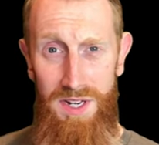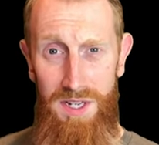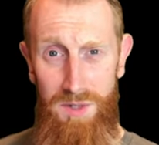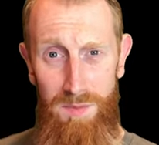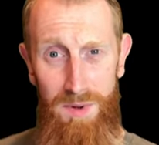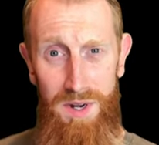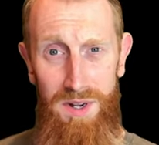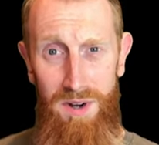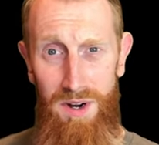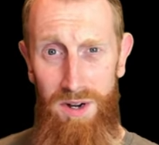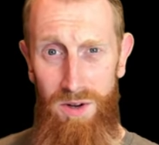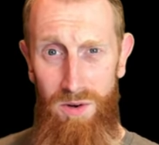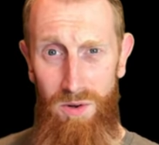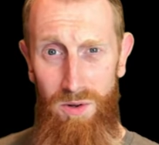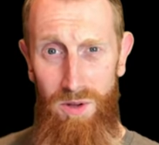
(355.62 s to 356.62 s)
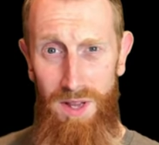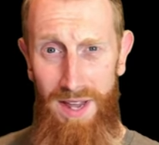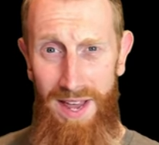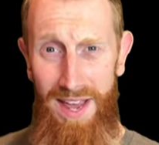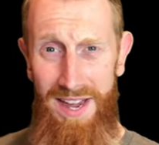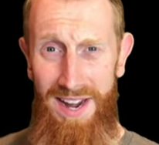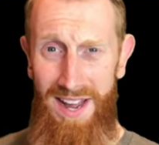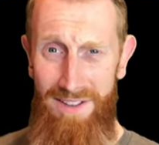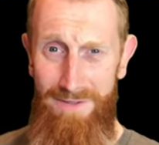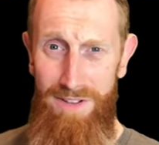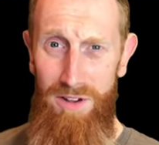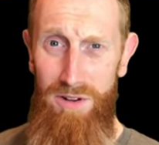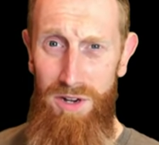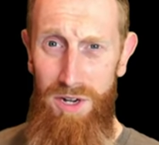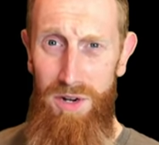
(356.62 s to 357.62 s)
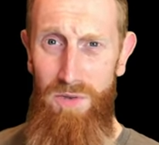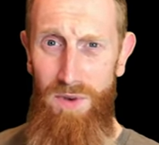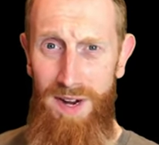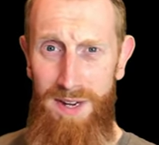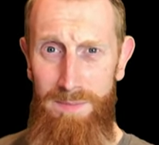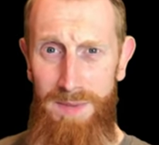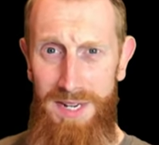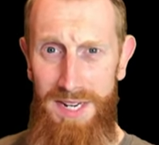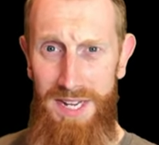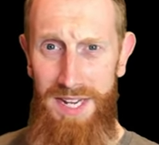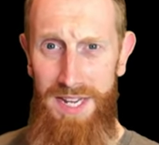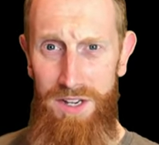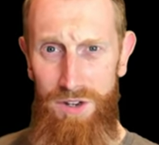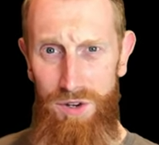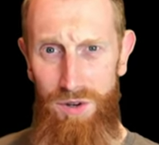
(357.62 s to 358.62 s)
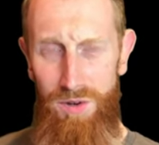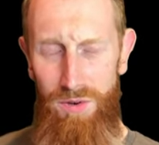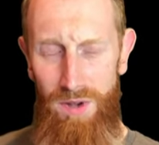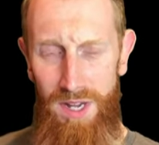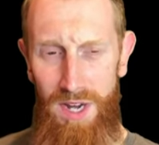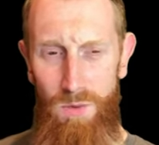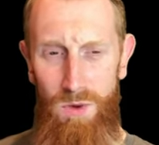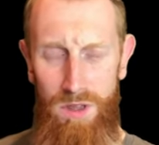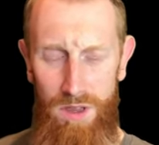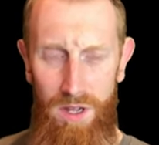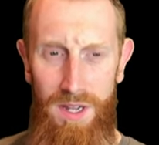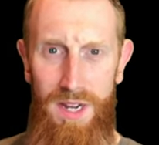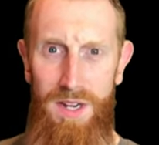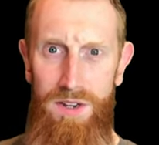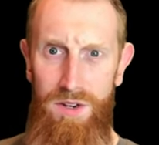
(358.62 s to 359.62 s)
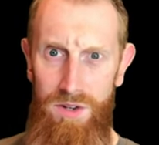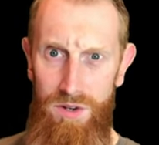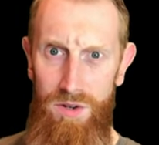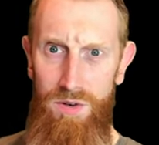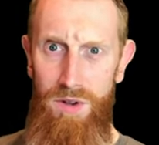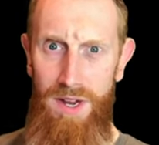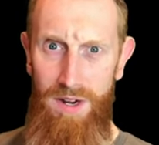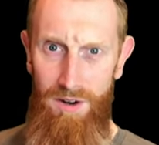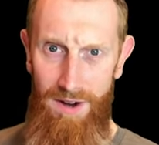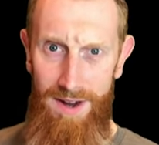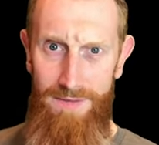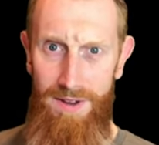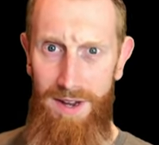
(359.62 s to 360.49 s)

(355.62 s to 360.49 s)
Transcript: is pretty darn cool, and I feel good recommending it to anyone looking to do engraving.